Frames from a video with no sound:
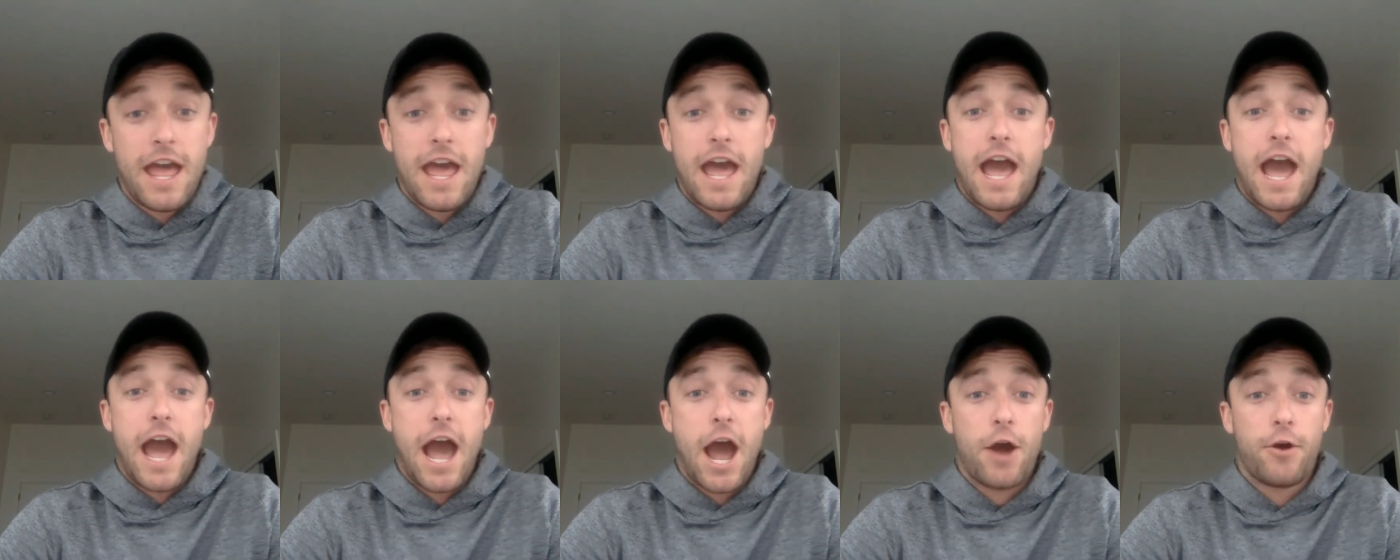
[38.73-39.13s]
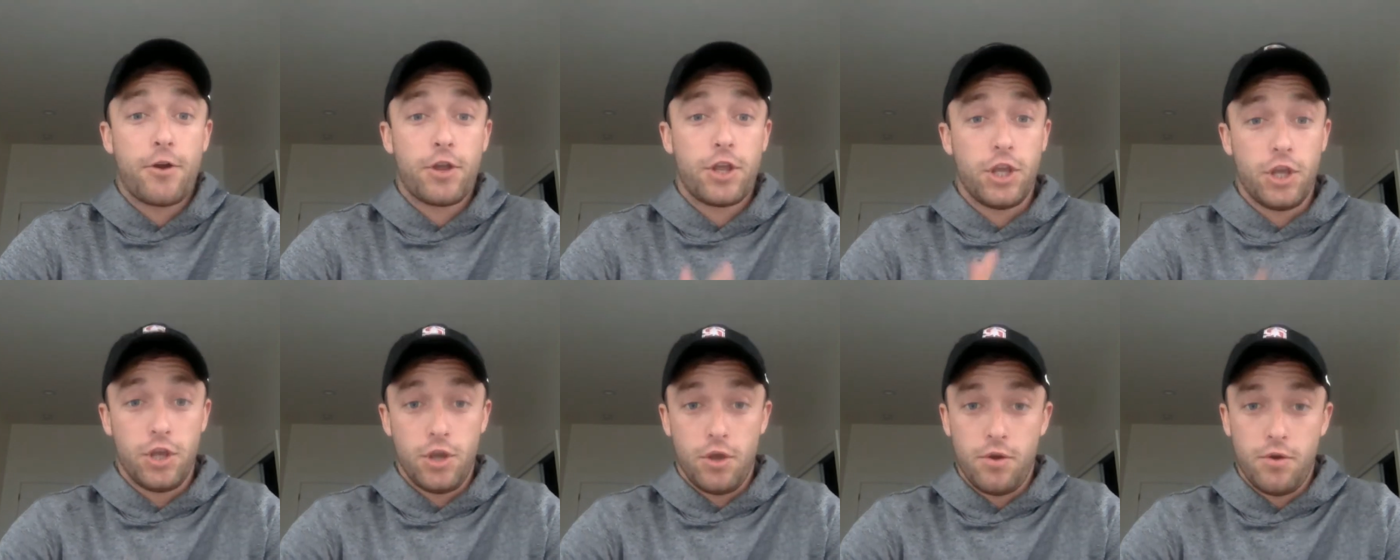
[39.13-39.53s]

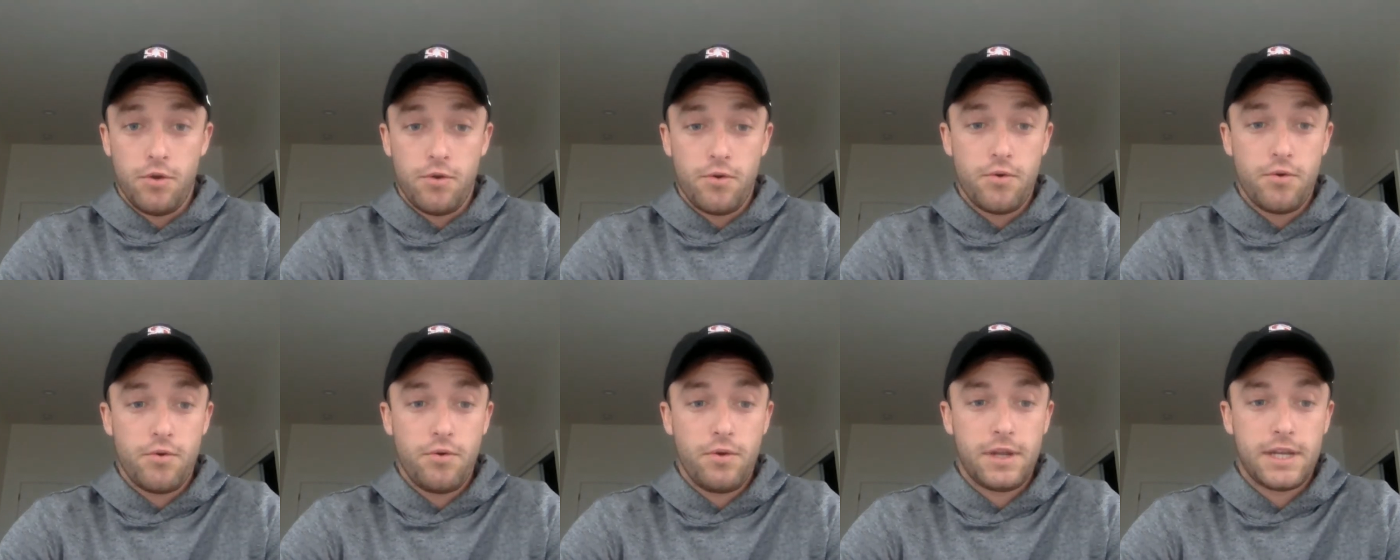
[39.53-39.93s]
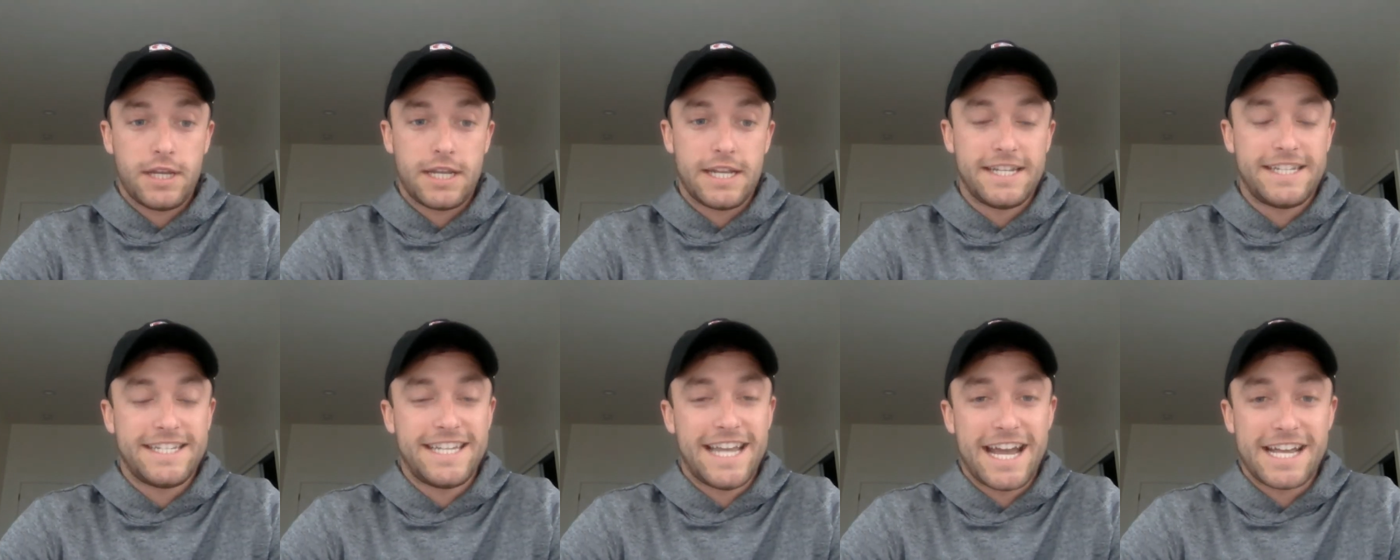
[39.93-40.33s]
how you
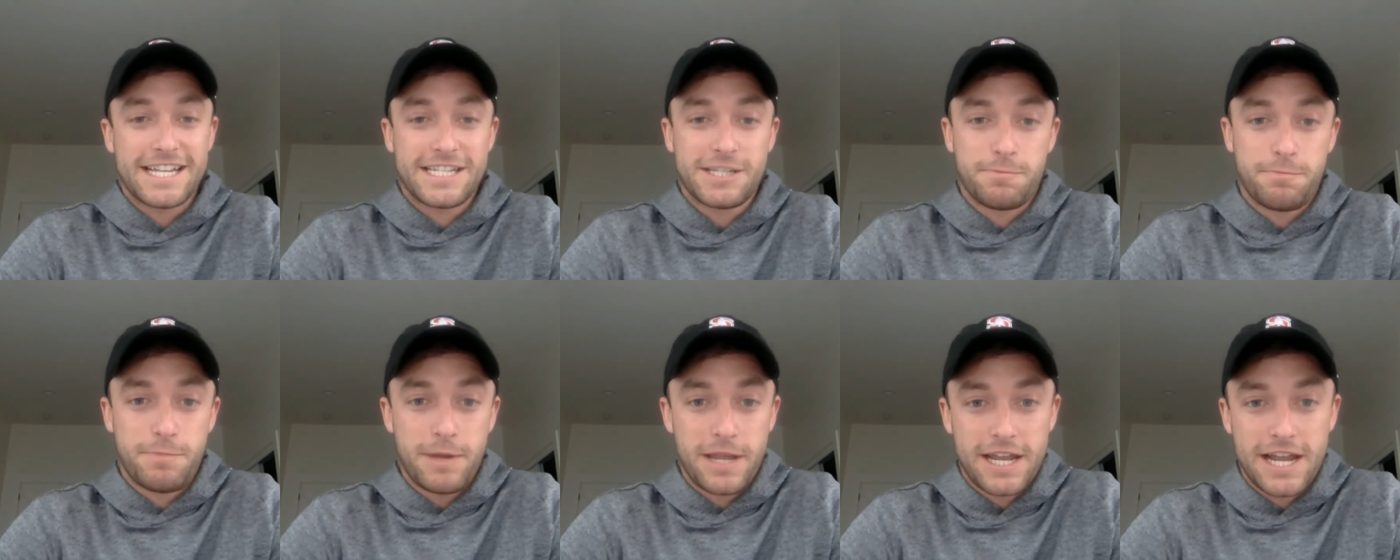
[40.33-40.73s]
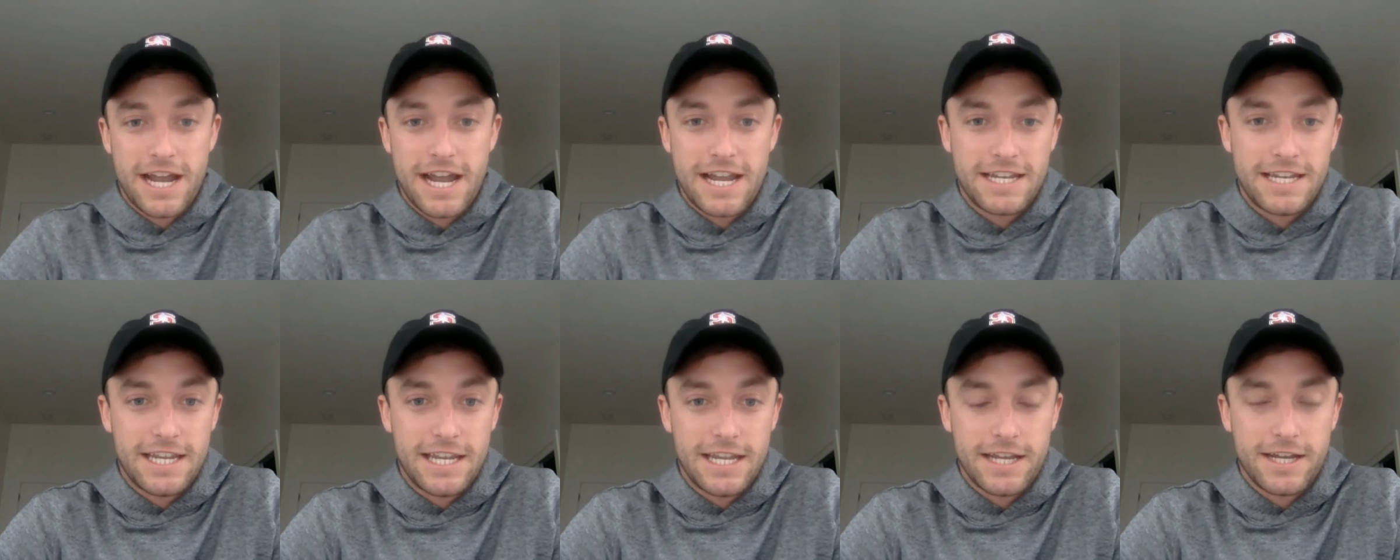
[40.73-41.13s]
can test big
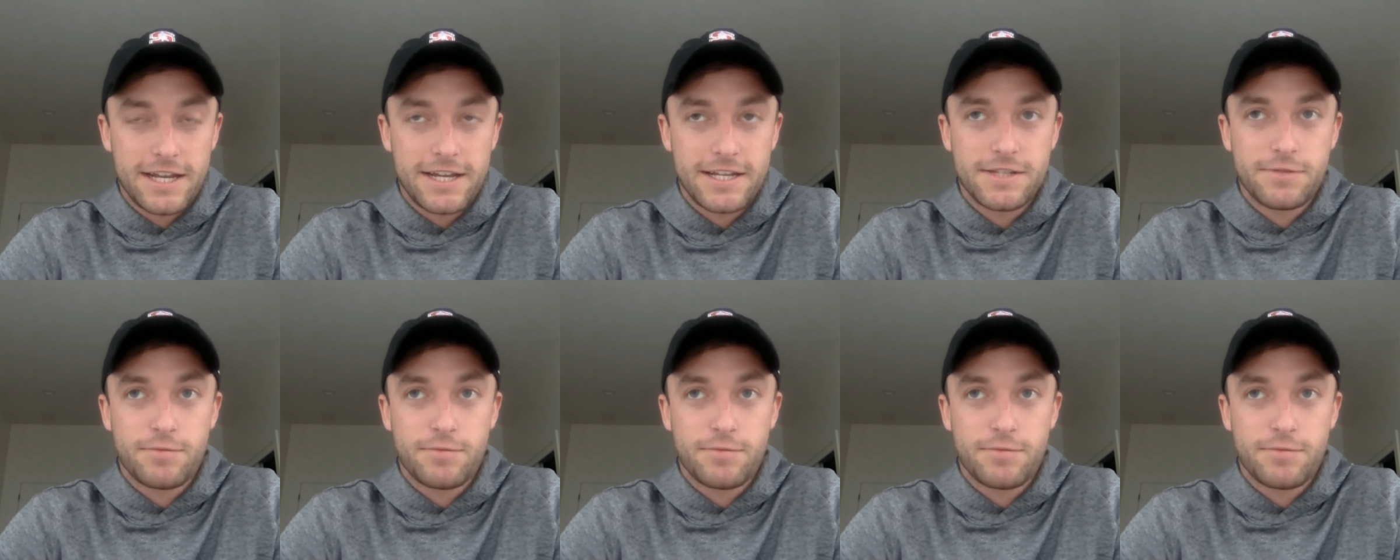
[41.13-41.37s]
ideas,